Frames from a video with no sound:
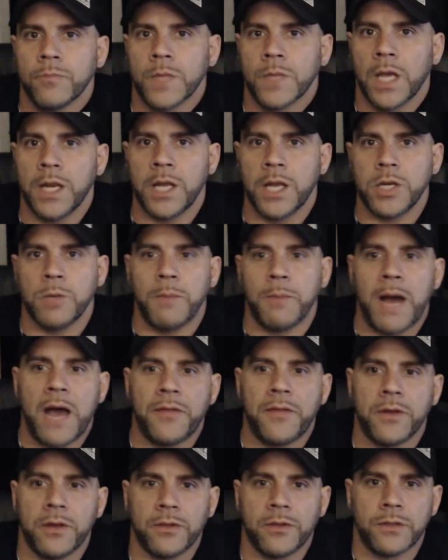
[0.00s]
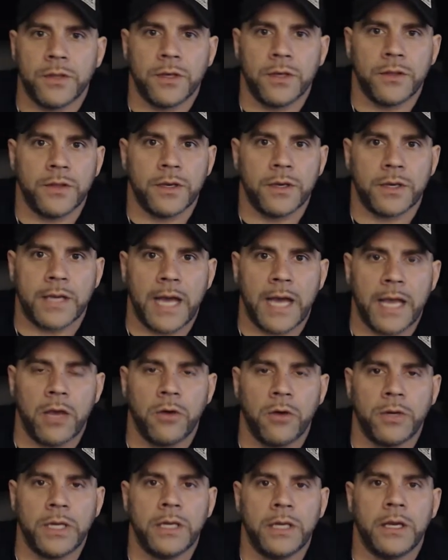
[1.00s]
And then you buy the, the, the
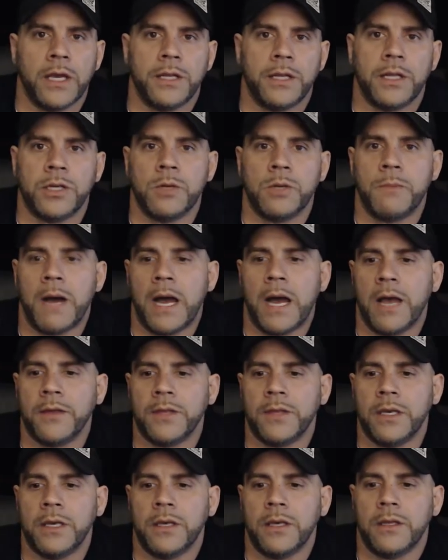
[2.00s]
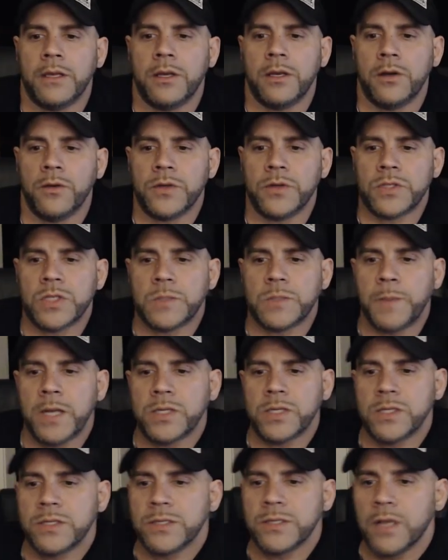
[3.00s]
Coyote and then you buy the, you know, the
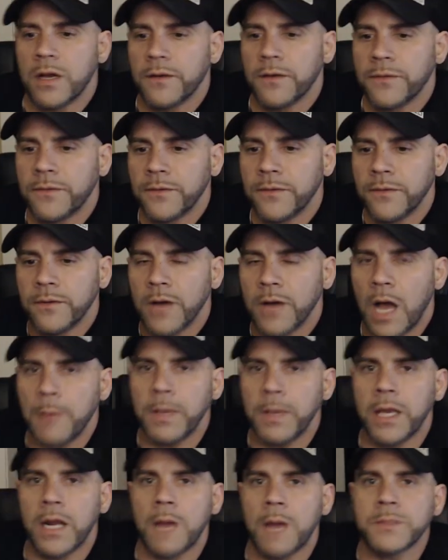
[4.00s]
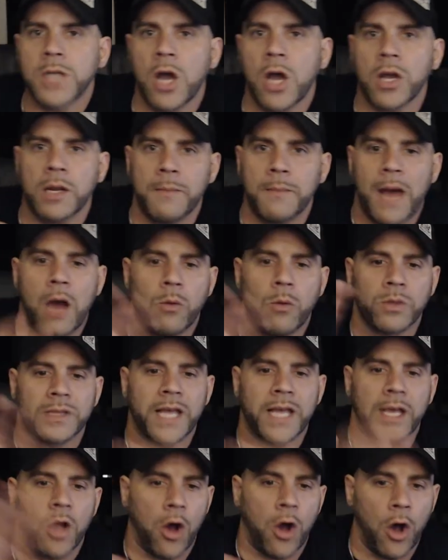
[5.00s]
suspension stuff. I mean, I'm talking about with
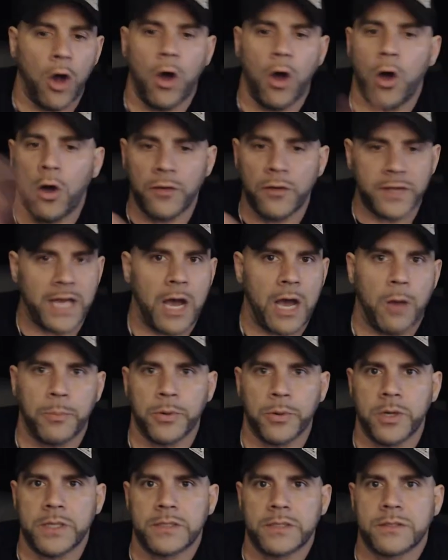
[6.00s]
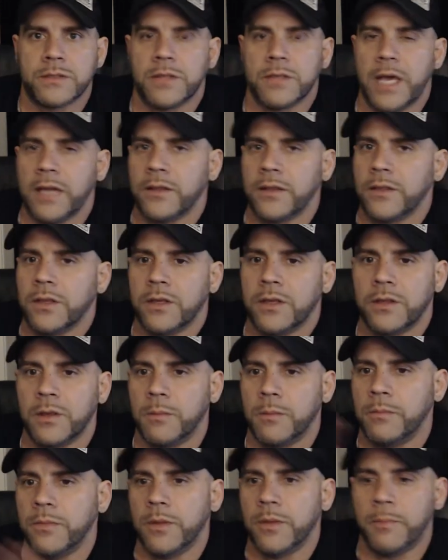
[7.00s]
like all the outputs, like the,
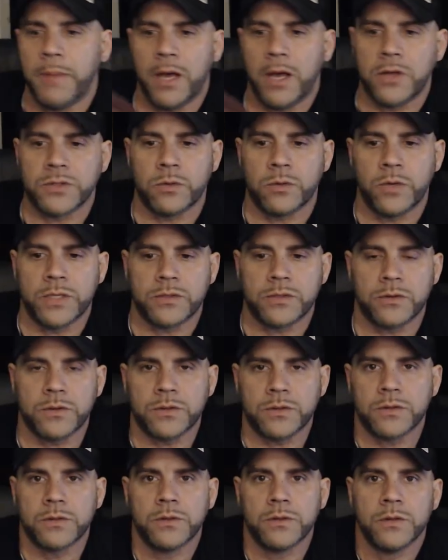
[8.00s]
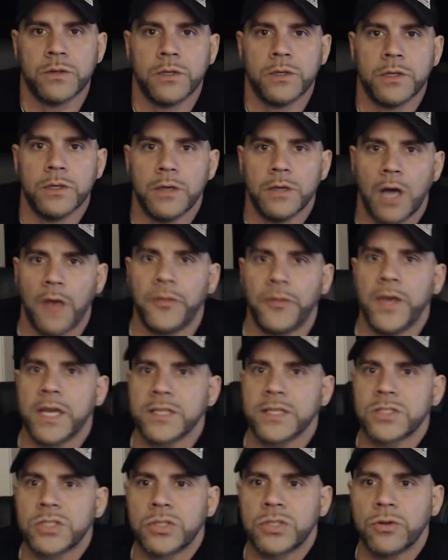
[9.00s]
the, the bells and whistles. I think
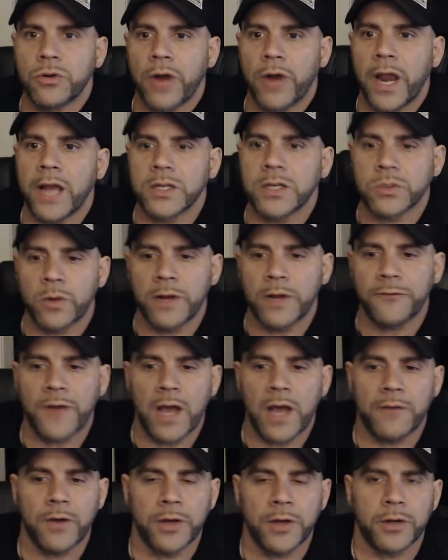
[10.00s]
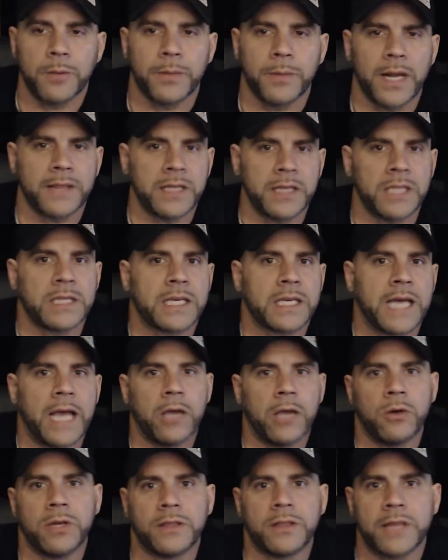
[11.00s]
it's two grand, 2,500, but I think the
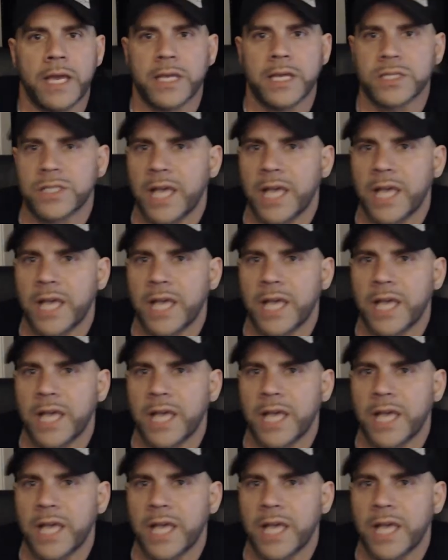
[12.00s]
Coyote thing is